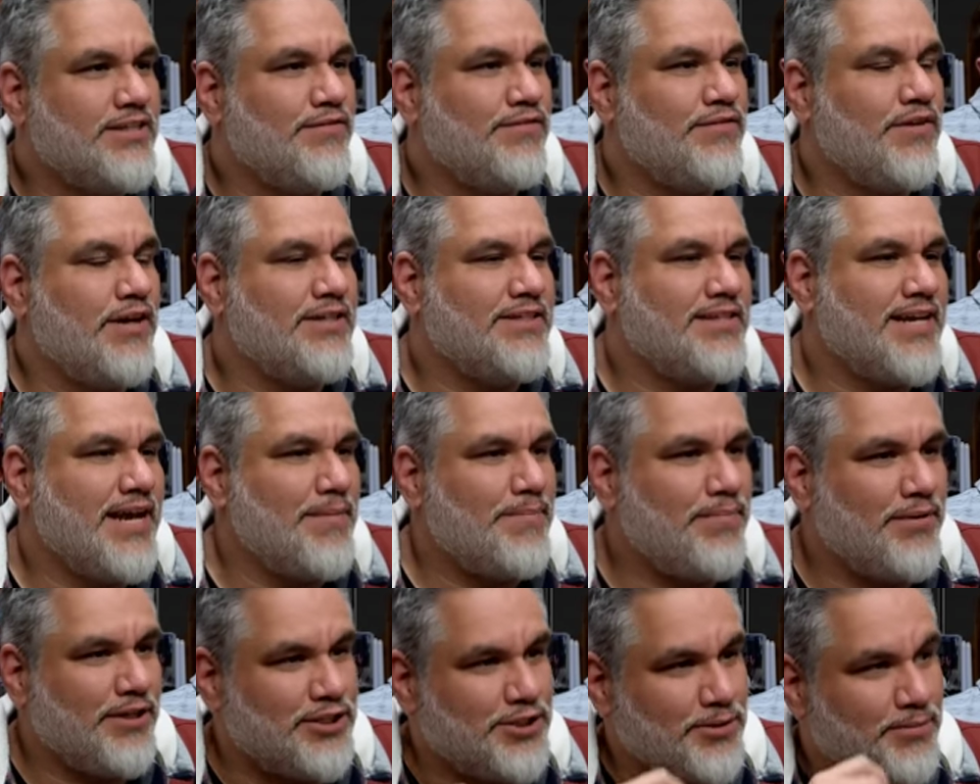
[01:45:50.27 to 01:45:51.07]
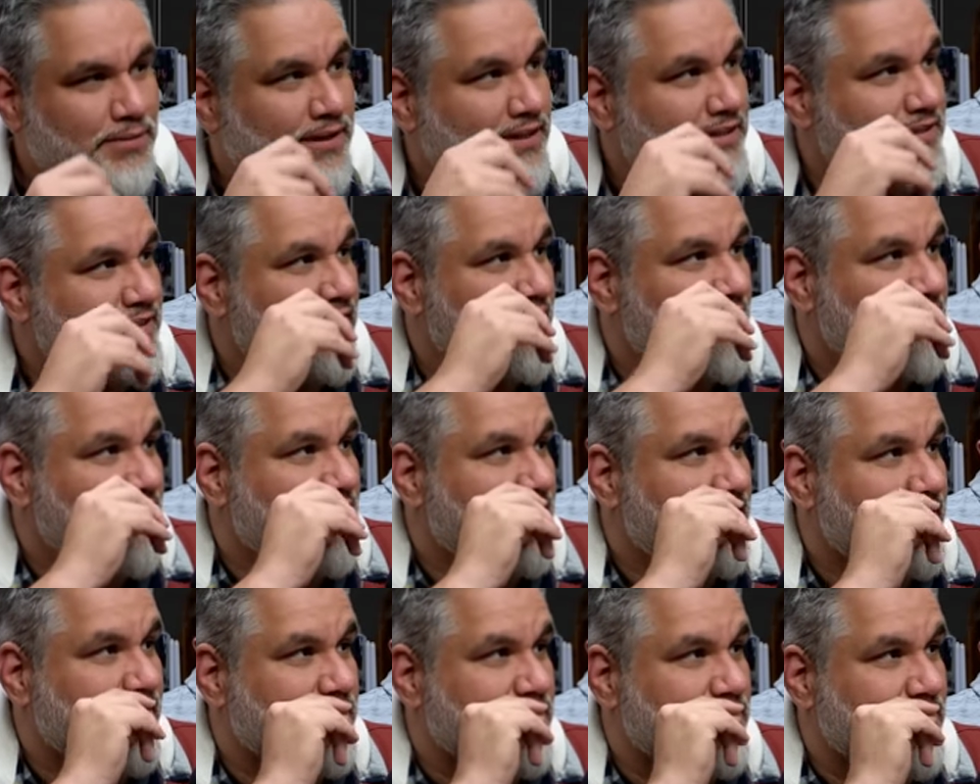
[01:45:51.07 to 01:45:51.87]
of Escape lets you play a second
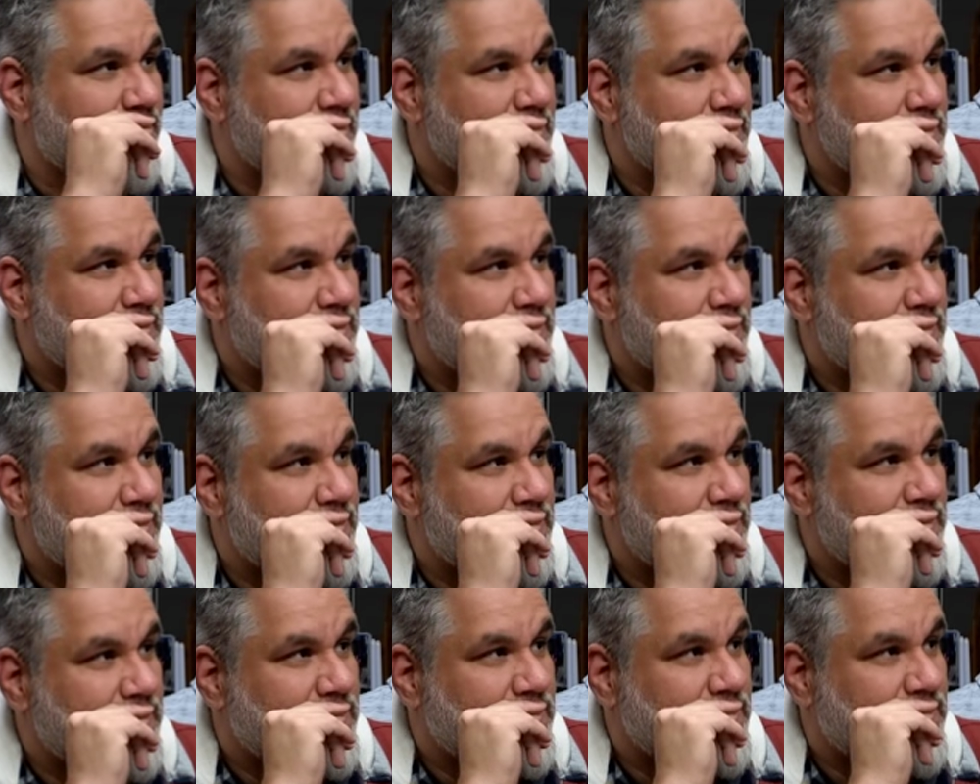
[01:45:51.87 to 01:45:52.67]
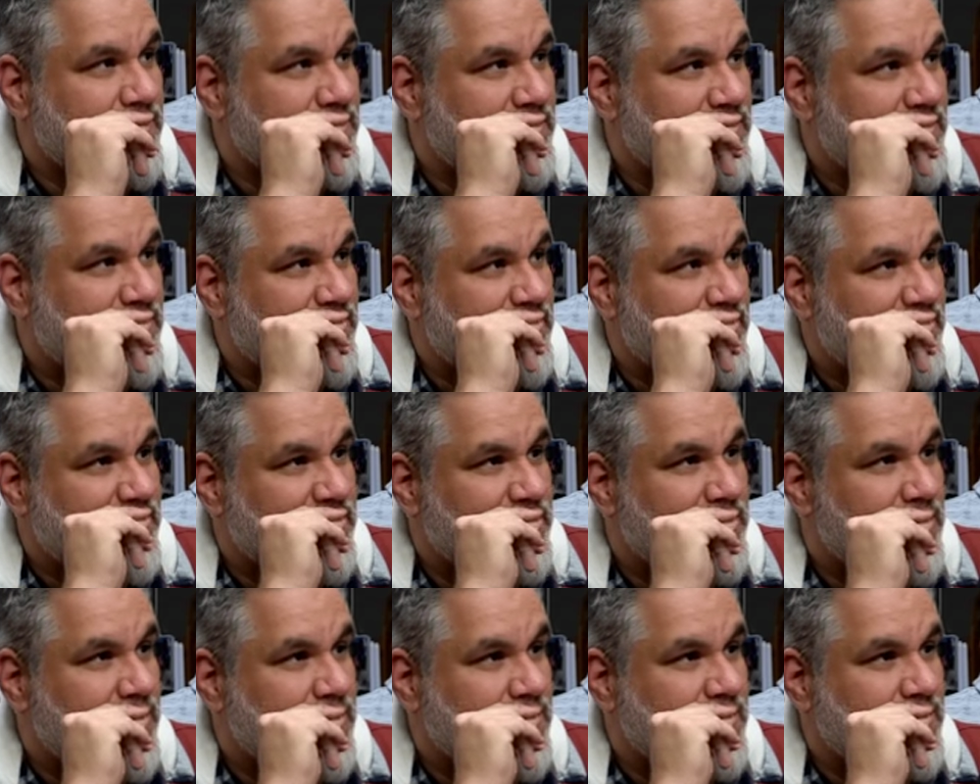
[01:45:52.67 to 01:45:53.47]
land. That's right. For
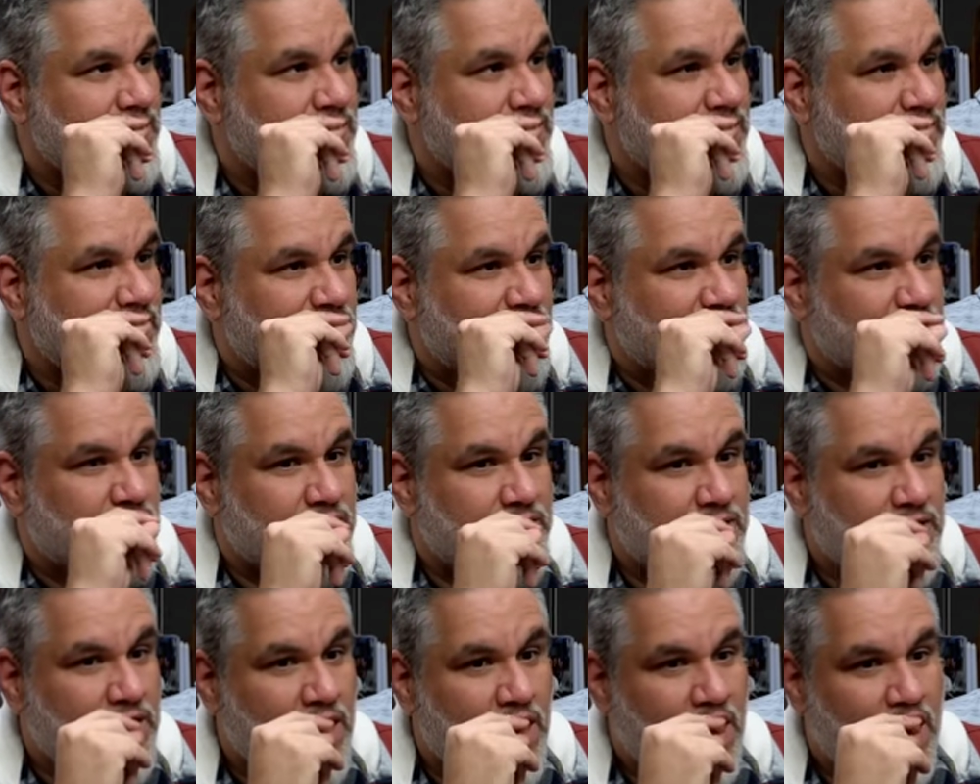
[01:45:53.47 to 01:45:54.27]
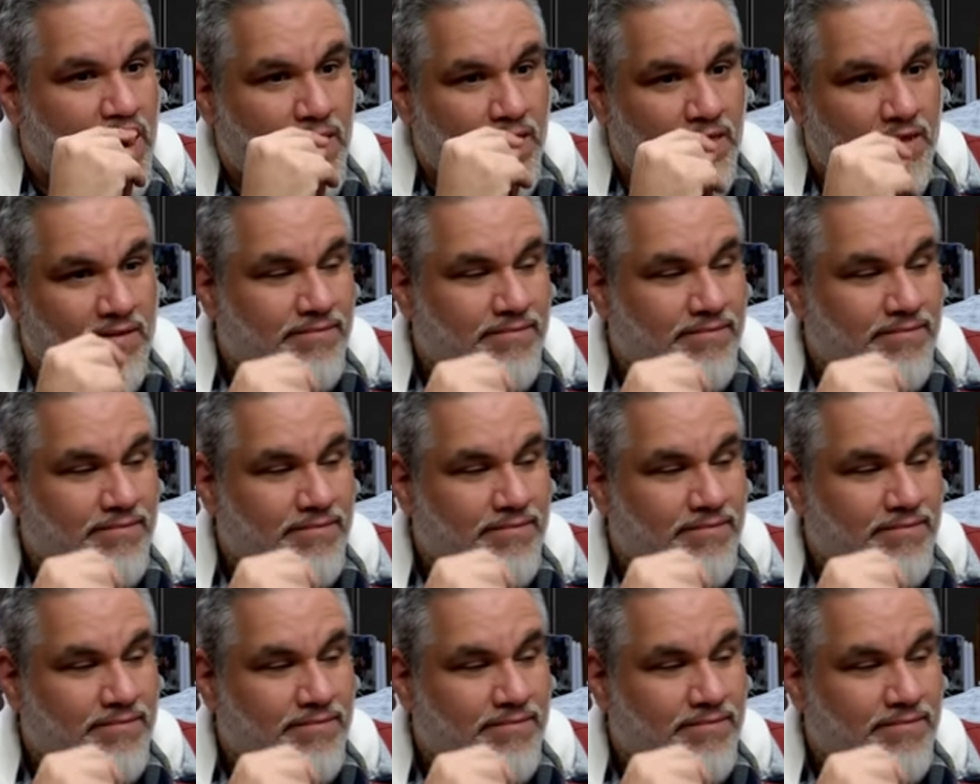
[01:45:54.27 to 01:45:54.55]
context, the lady deserved it.